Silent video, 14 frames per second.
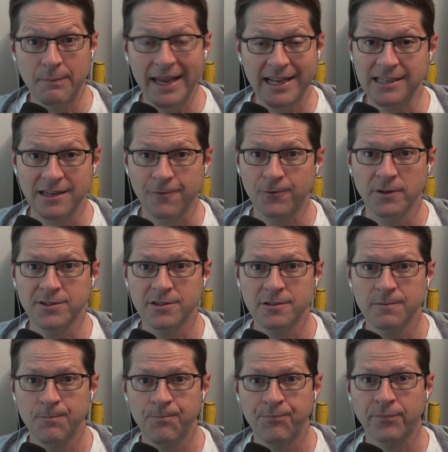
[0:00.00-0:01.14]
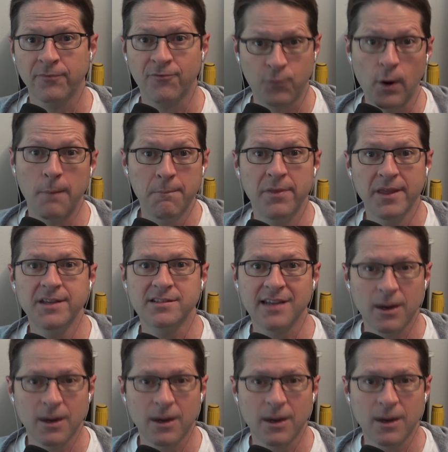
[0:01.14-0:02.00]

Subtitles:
make a difference from this?